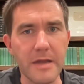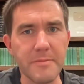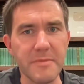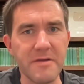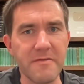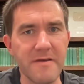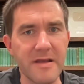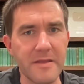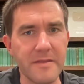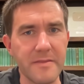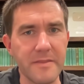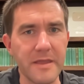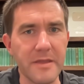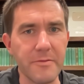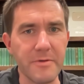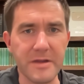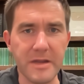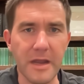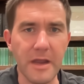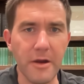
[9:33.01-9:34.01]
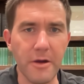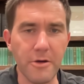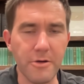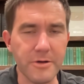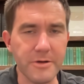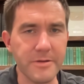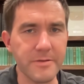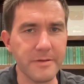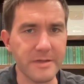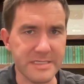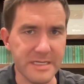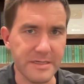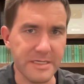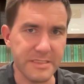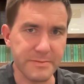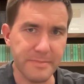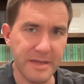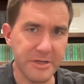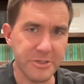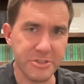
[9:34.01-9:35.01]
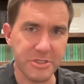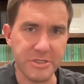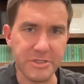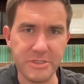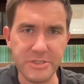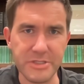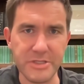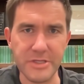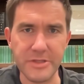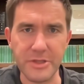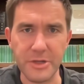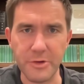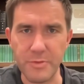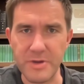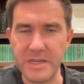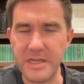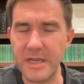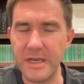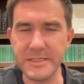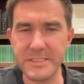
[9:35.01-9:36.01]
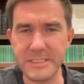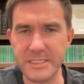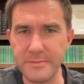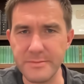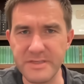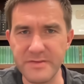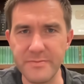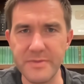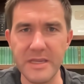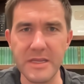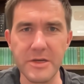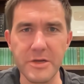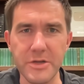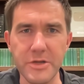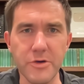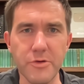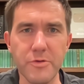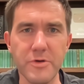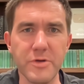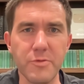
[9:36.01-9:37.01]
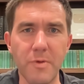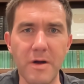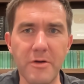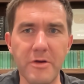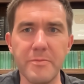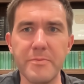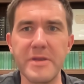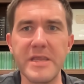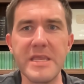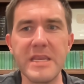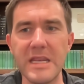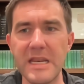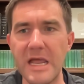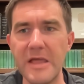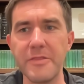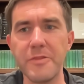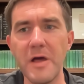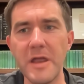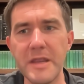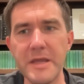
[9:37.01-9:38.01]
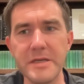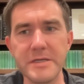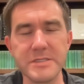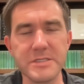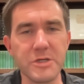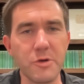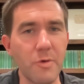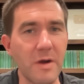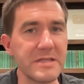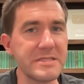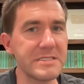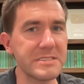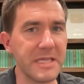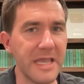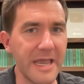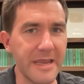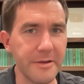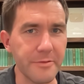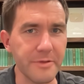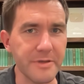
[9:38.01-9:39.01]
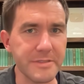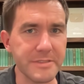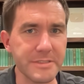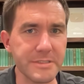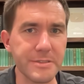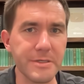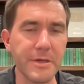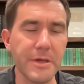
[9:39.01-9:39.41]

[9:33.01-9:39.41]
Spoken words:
In fact, they regard, as I just mentioned, the Greek customs of being nude while competing in athletics quite scandalous.